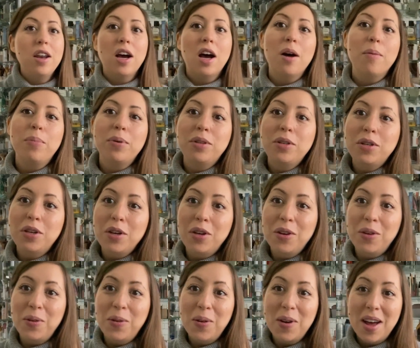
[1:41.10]
up
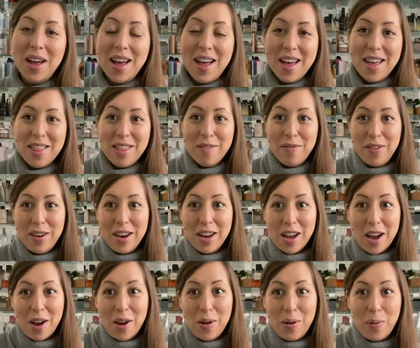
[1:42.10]
to the
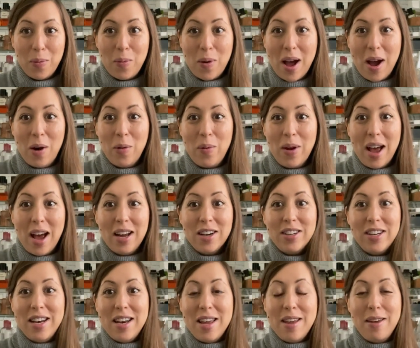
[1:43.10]
video where we
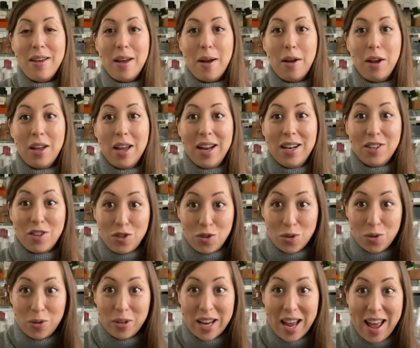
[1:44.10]
actually
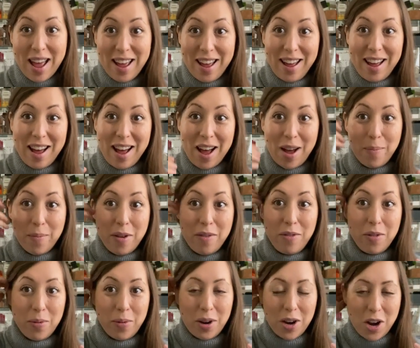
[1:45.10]
installed it um, if
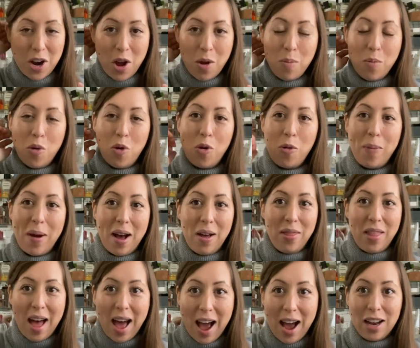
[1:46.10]
you want to know more about
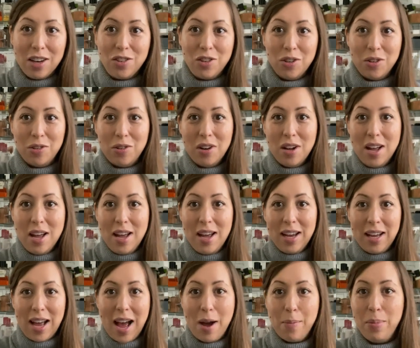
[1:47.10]
the actual
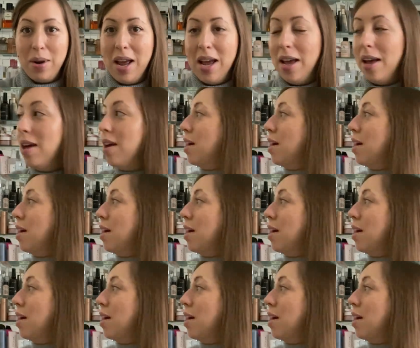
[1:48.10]
cabinet.